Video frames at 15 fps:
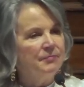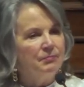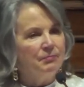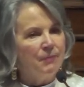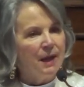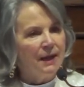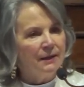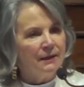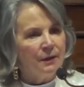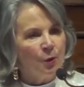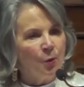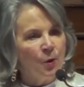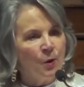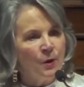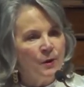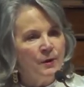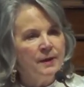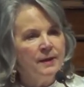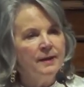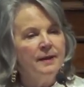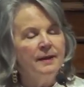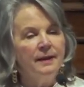"My Lord
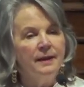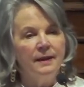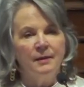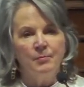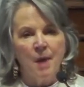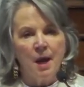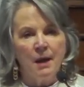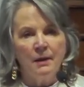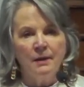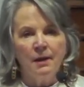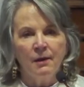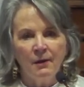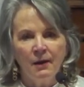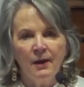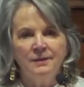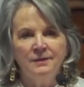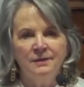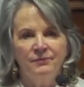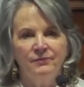and my God."